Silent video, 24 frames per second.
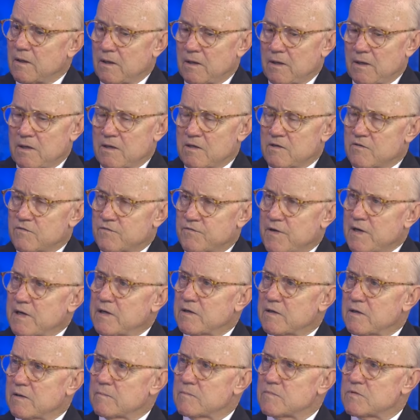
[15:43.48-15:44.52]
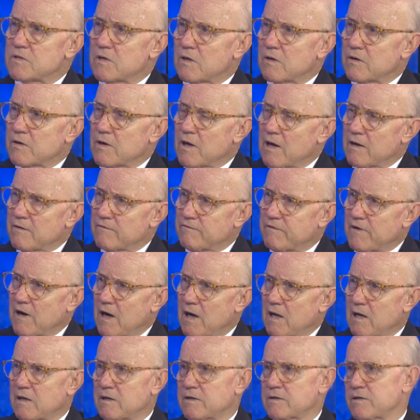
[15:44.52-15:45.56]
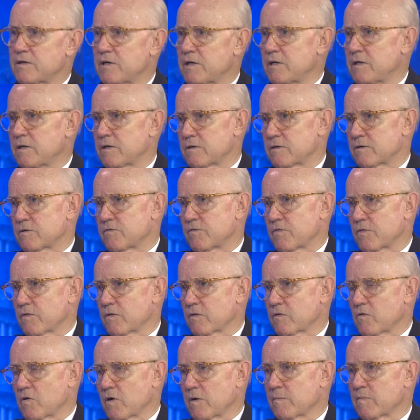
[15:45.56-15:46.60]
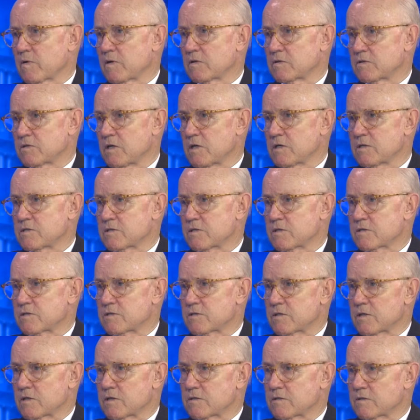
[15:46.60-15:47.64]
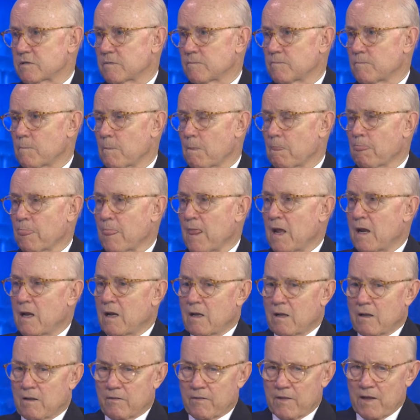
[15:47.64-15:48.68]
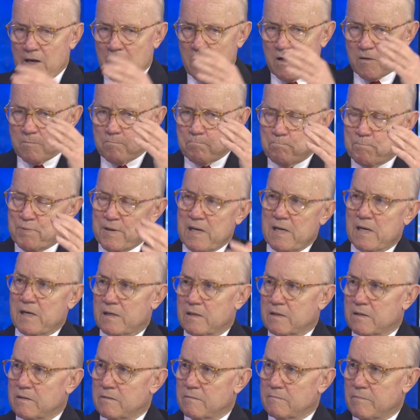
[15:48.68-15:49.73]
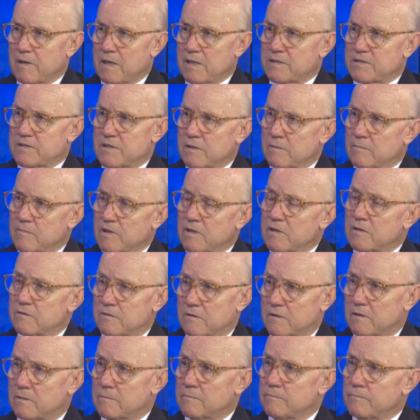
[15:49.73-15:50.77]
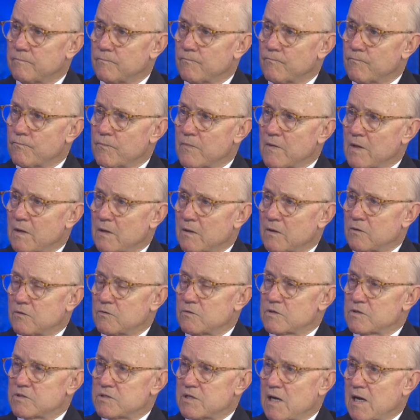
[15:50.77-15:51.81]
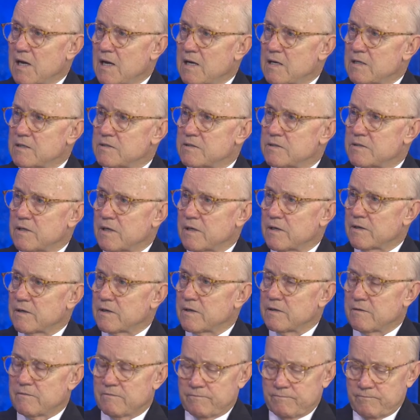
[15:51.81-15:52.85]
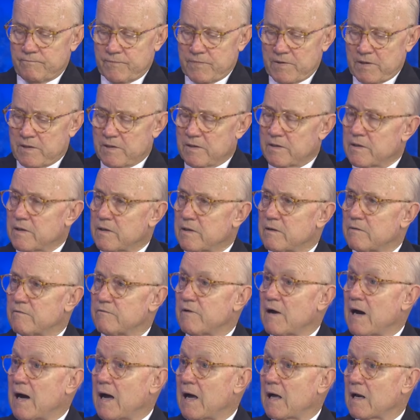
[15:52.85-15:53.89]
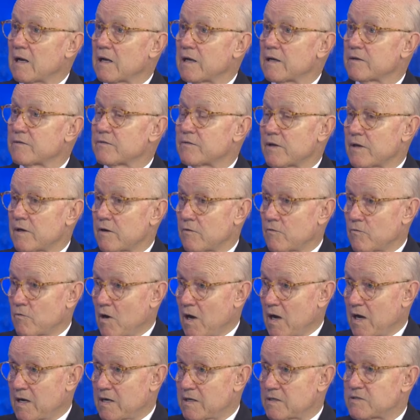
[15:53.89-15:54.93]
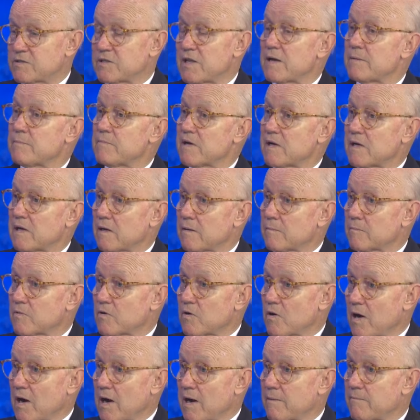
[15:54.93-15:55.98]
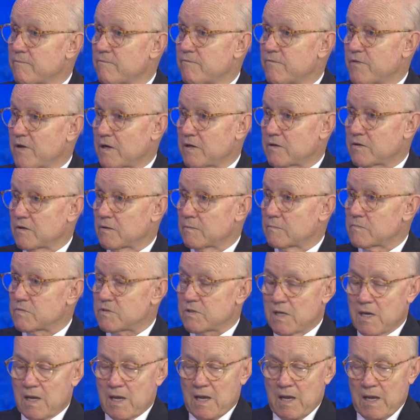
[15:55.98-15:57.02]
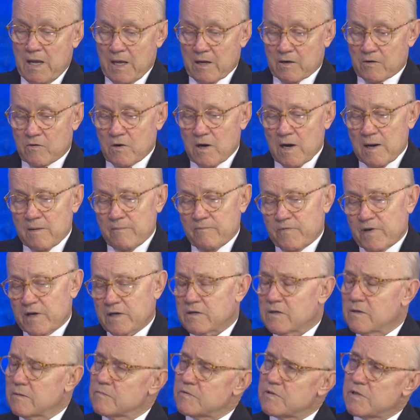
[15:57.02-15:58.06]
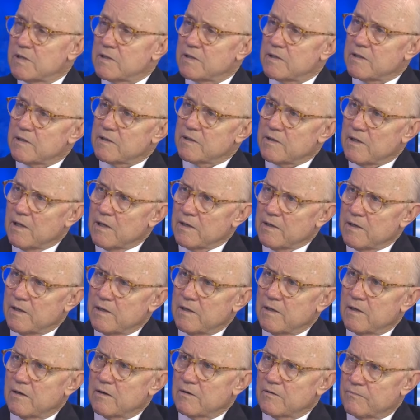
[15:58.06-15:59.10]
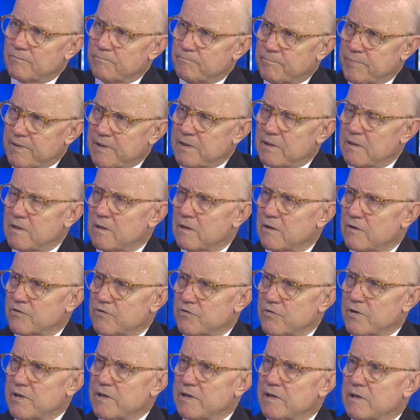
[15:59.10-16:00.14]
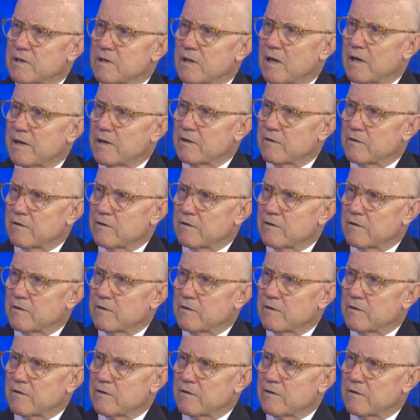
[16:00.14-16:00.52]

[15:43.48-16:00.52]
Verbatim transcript: is victims are not volunteers for the criminal justice system. They are picked by some hoodlum who decides they're going to they're going to violate their rights. They become crime victims. And crime victims in Kentucky are bill are treated like